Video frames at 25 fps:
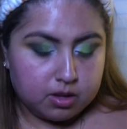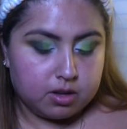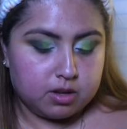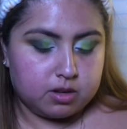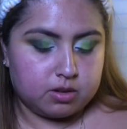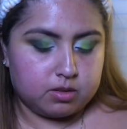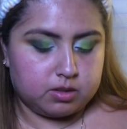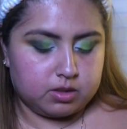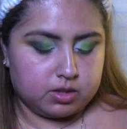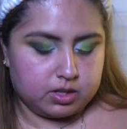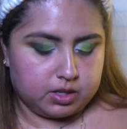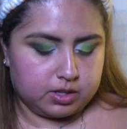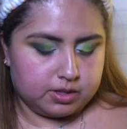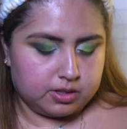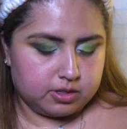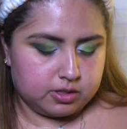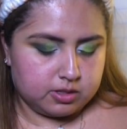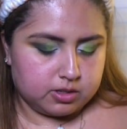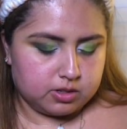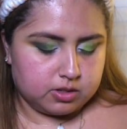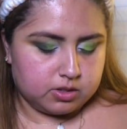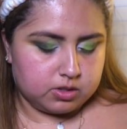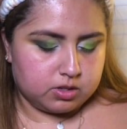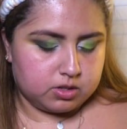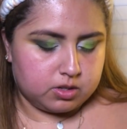I don't think it's
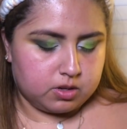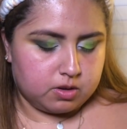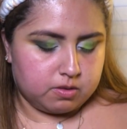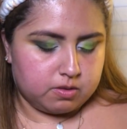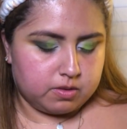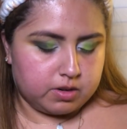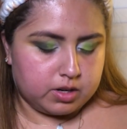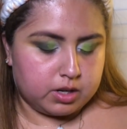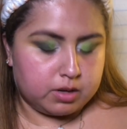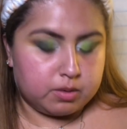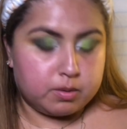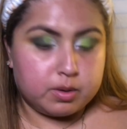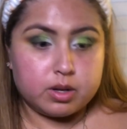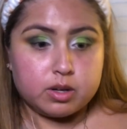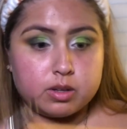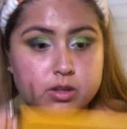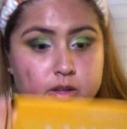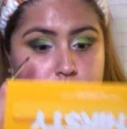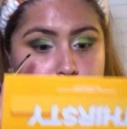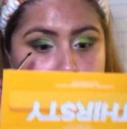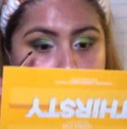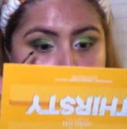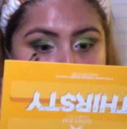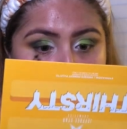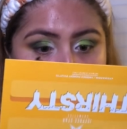gonna show very well
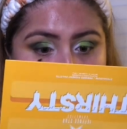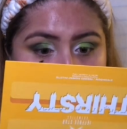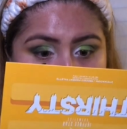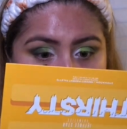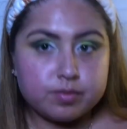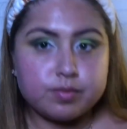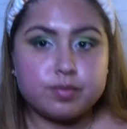here though.